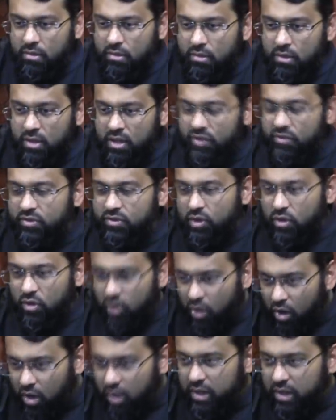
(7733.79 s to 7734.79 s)
If they're
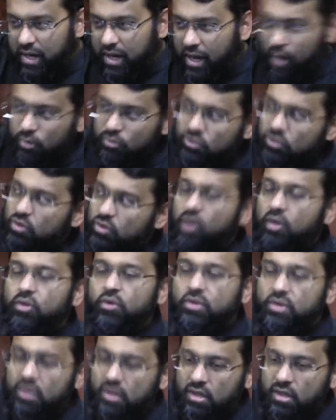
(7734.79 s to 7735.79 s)
calling out to
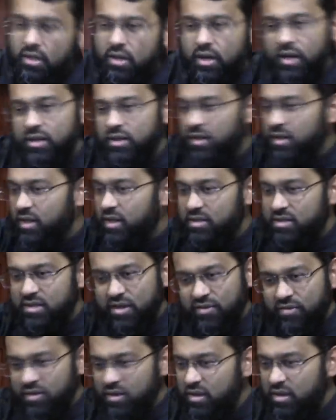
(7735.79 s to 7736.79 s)
other than Allah, I think that's
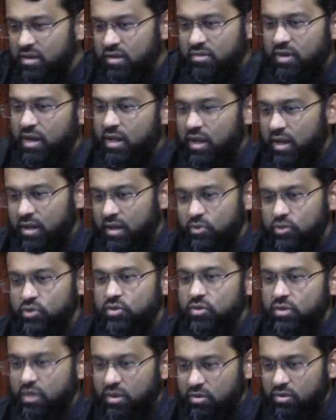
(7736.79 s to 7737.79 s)
definitely the red line. We
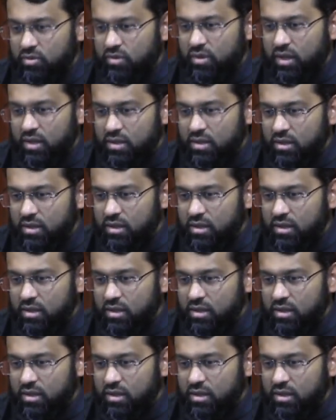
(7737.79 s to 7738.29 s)
should not do that.